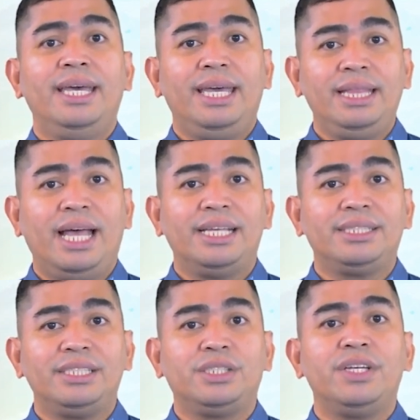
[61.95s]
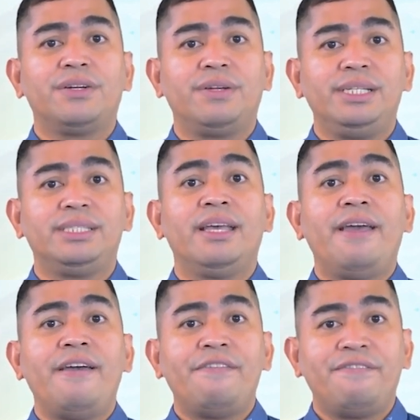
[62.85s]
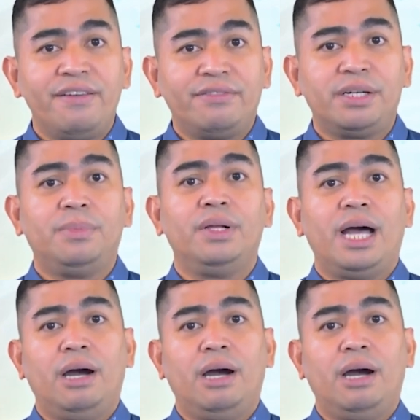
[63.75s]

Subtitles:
and last is to increase favorable